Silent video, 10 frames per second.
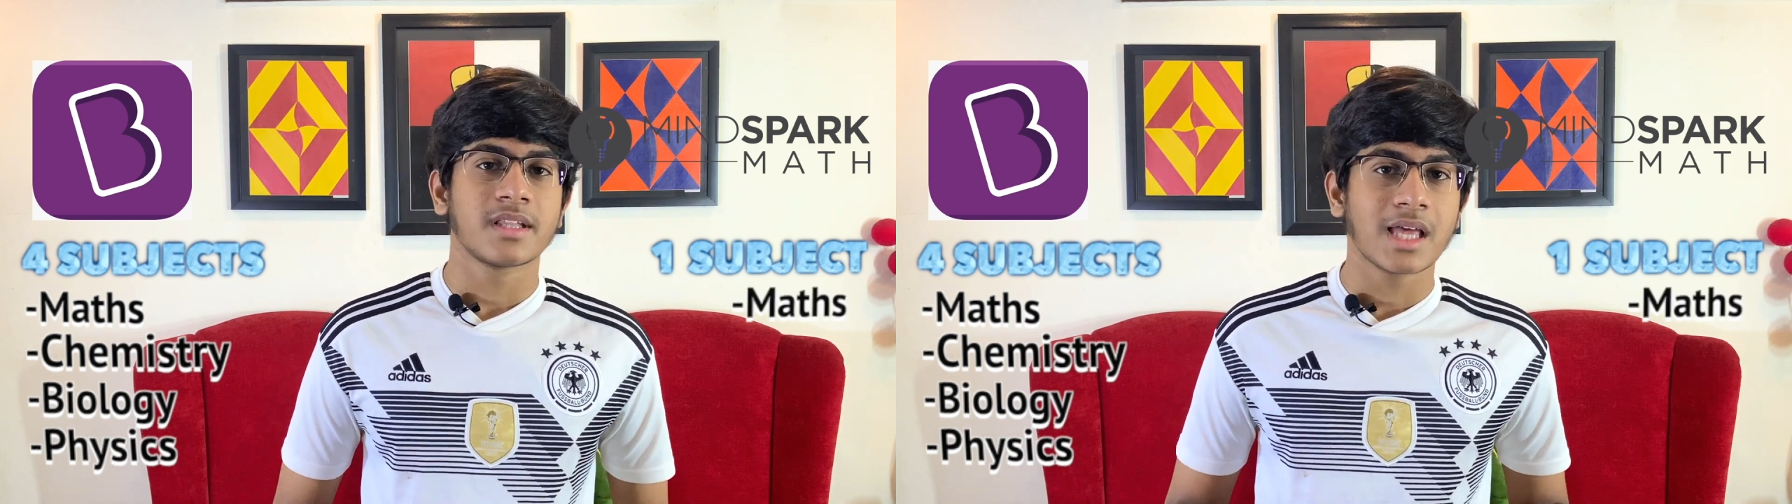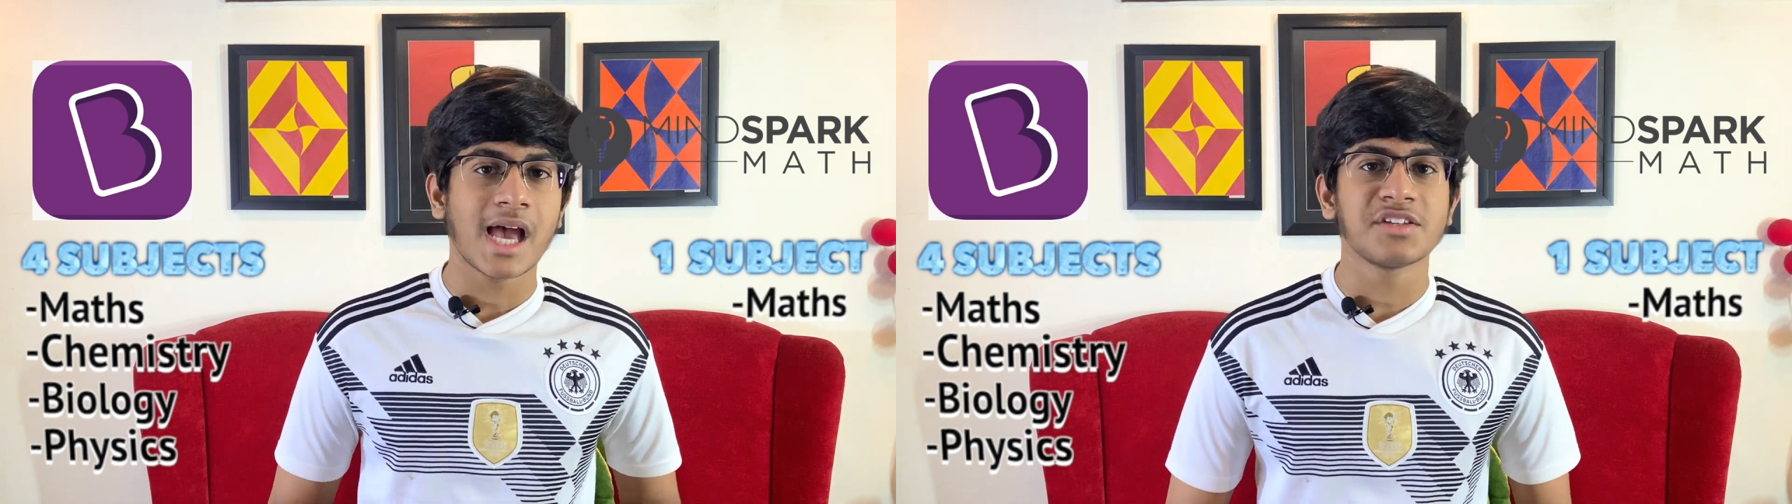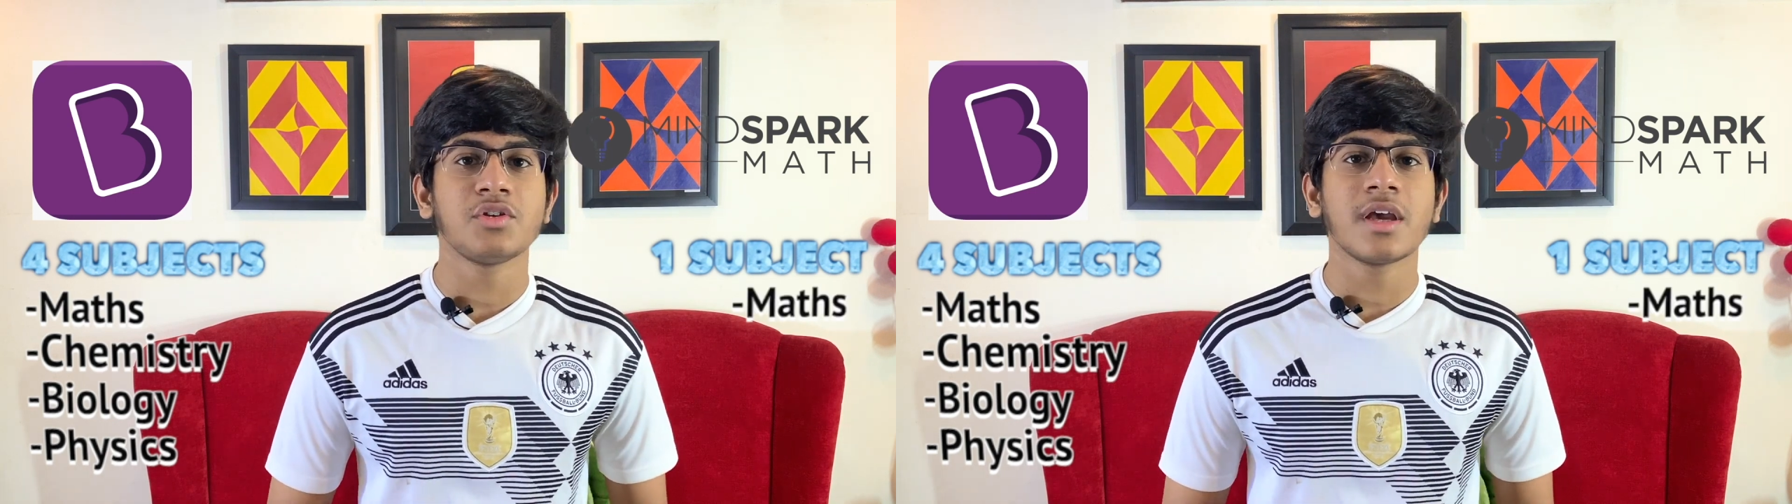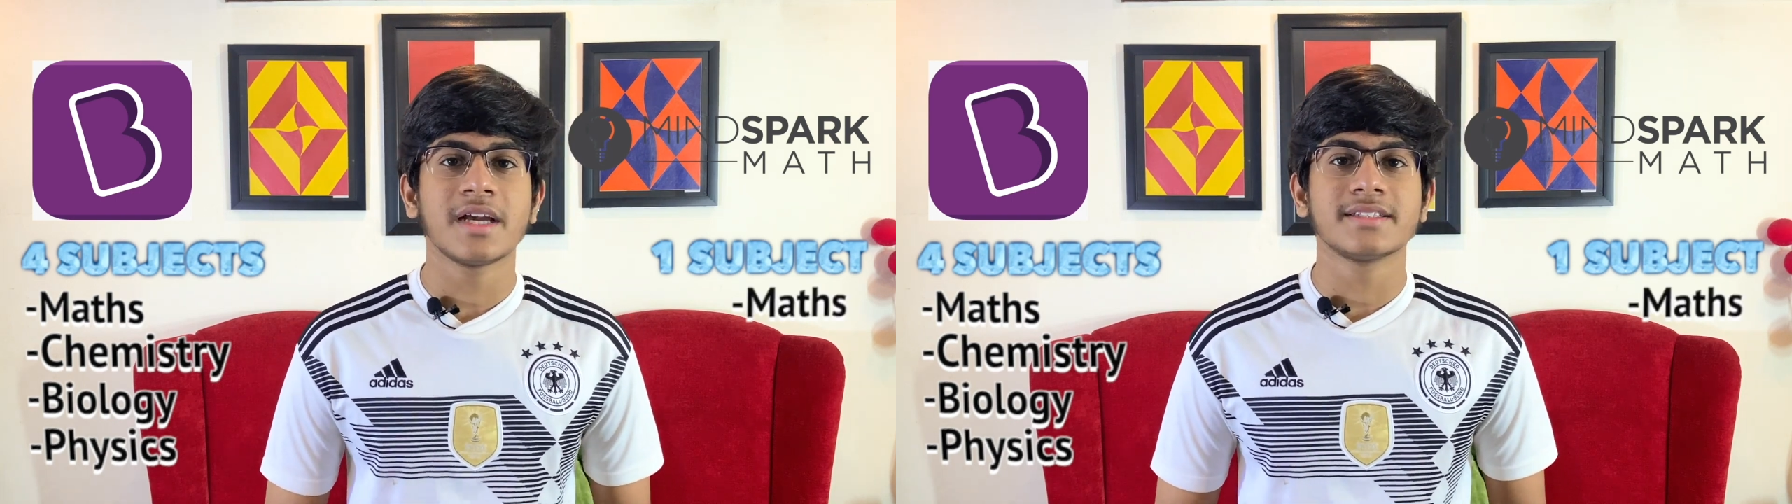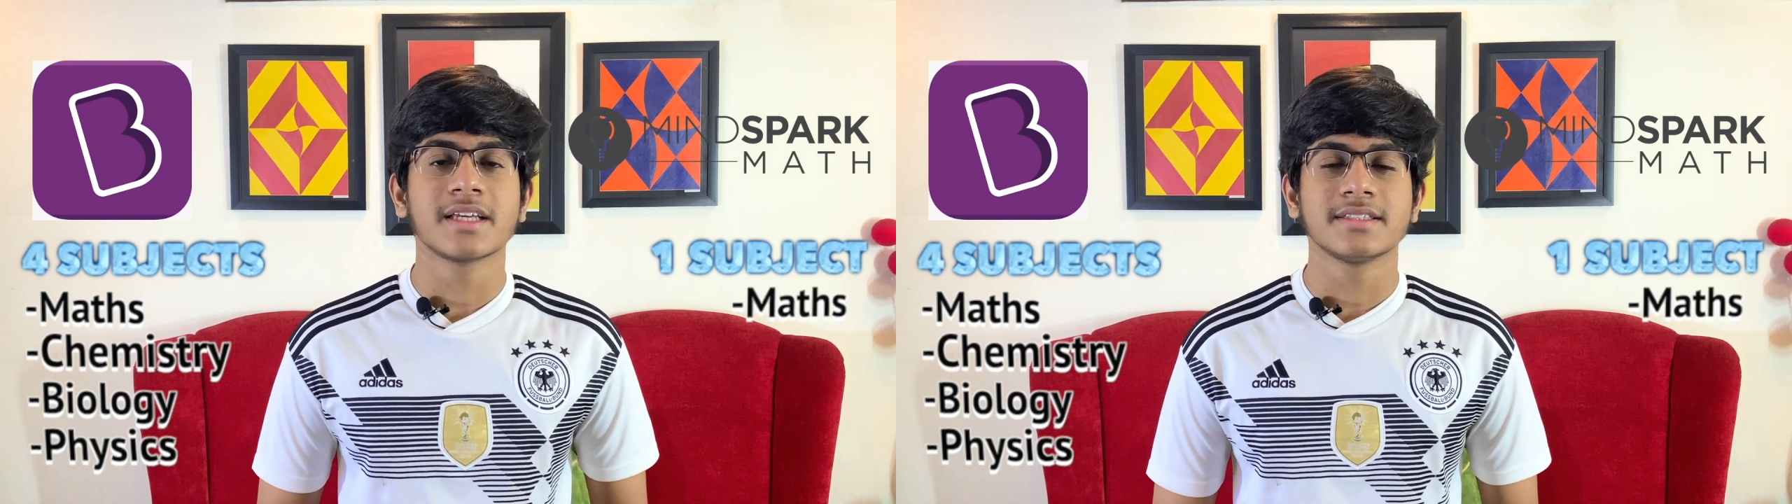As you guys
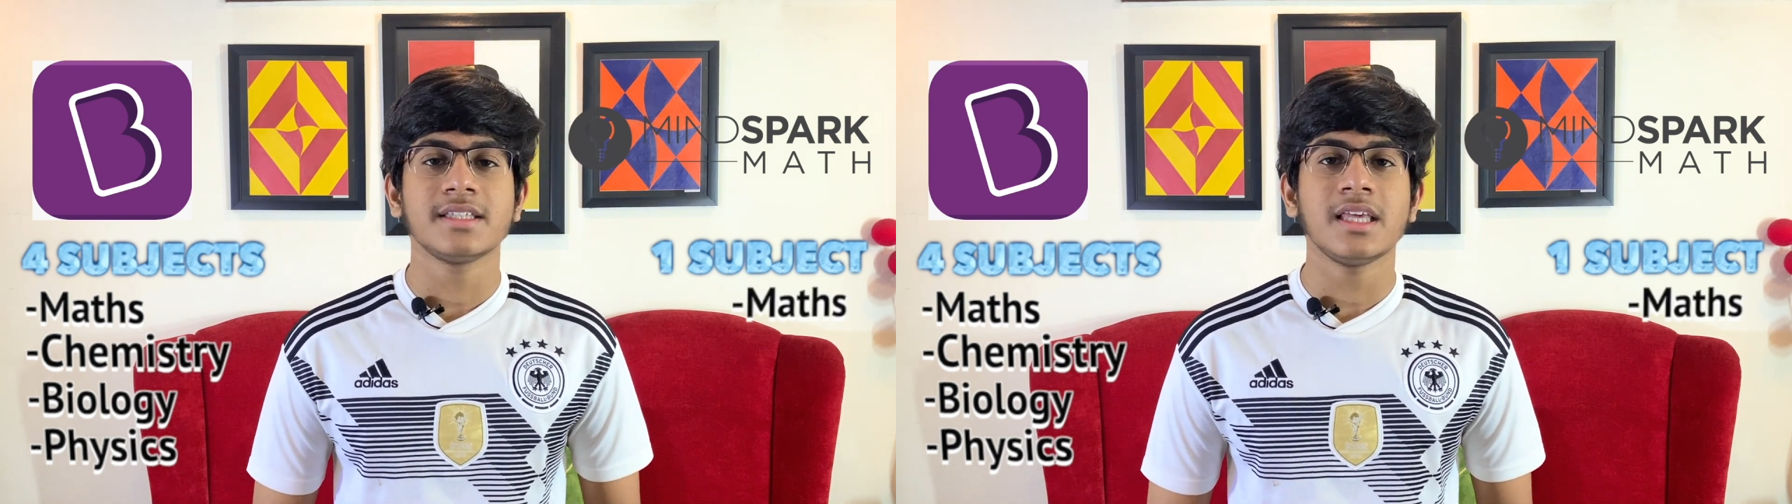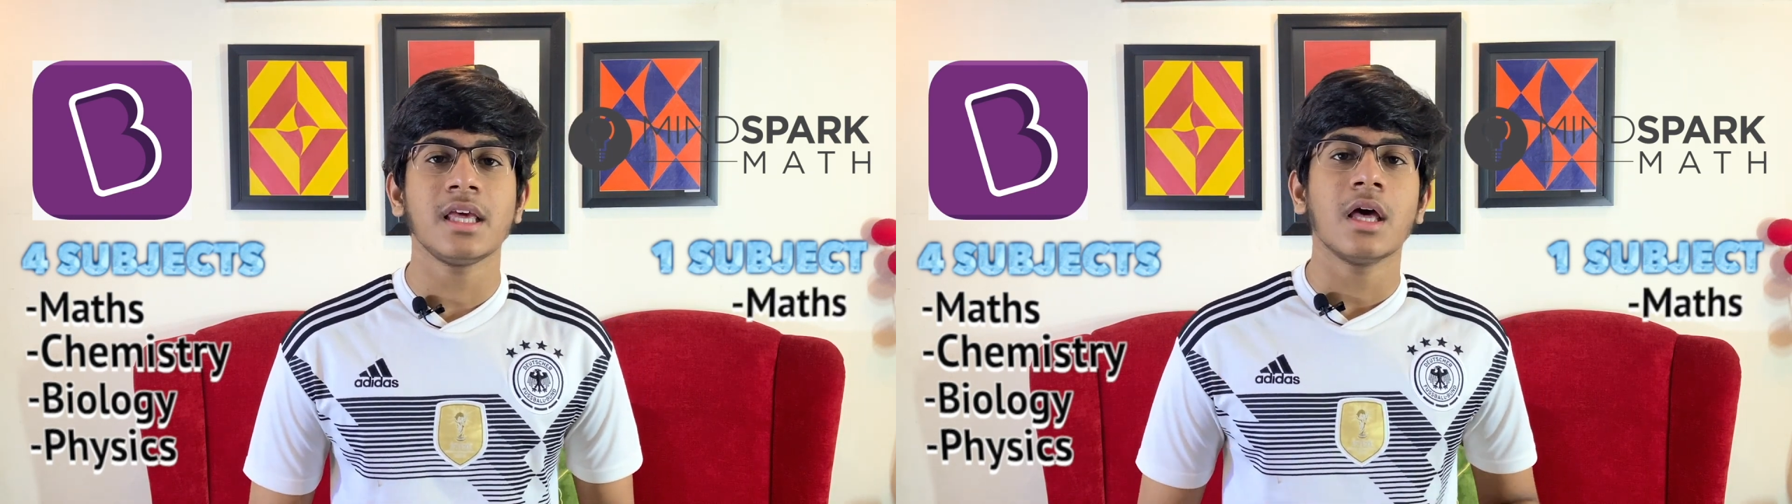can see,